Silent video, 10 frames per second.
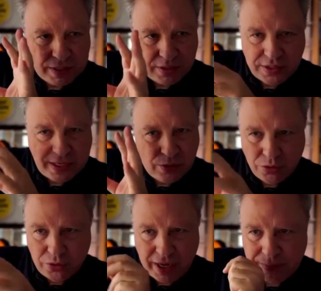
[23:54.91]
right, the
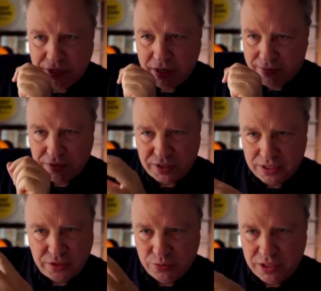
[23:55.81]
stakeholder alignment
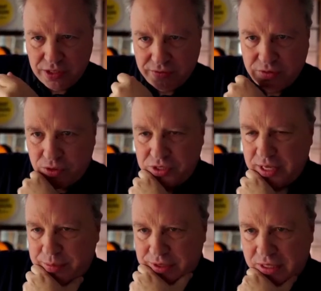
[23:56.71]
conversation, which is the first
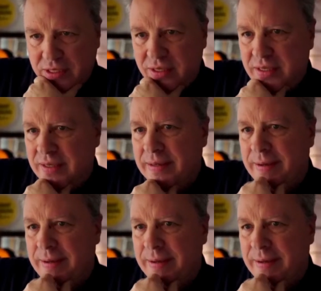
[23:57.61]
step in this,